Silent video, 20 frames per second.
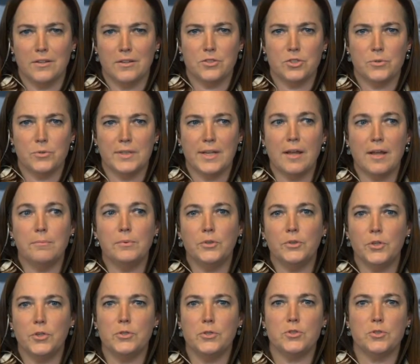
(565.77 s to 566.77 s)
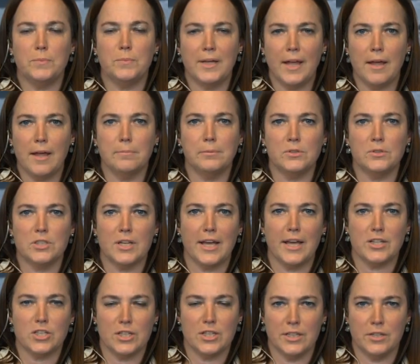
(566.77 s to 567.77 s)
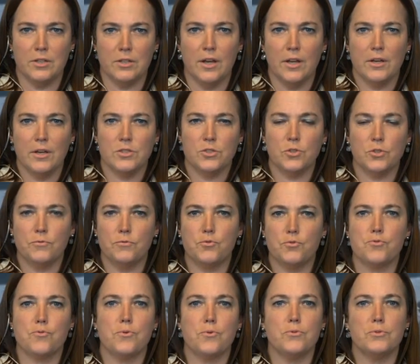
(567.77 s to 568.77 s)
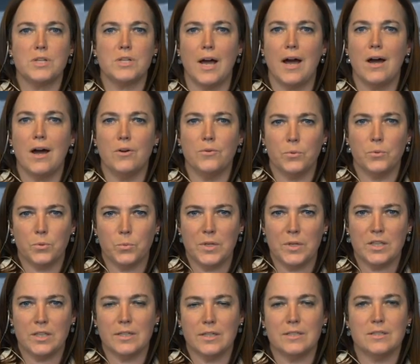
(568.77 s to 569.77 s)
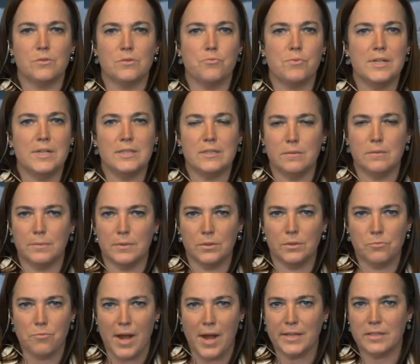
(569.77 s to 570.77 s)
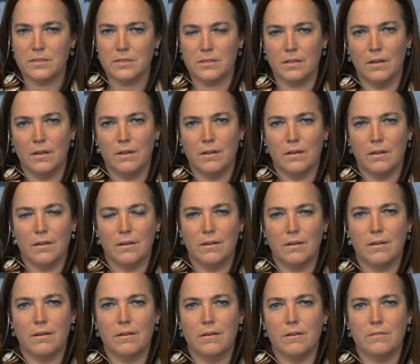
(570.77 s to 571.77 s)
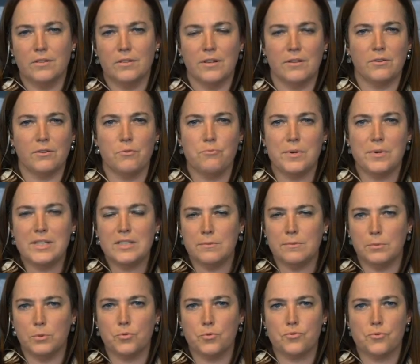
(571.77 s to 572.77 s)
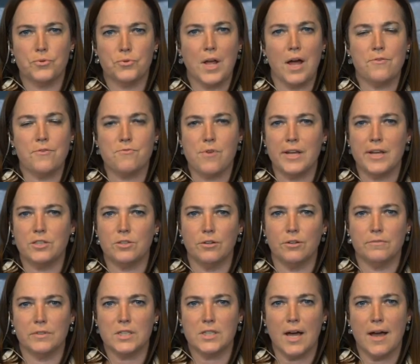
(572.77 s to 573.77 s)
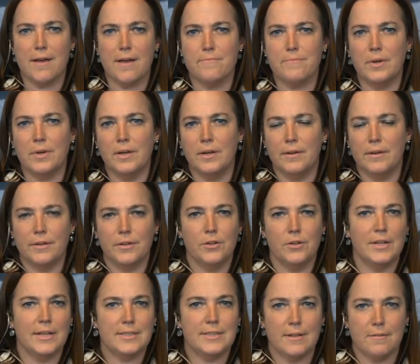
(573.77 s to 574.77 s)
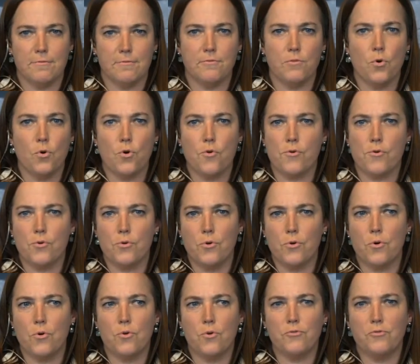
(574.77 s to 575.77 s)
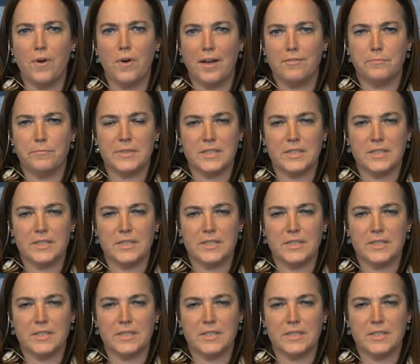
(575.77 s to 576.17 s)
to enable you to be able to actually sort of draw down what we think is a reasonable rate, a reasonable drawdown rate over time, let's say 4 or 5%.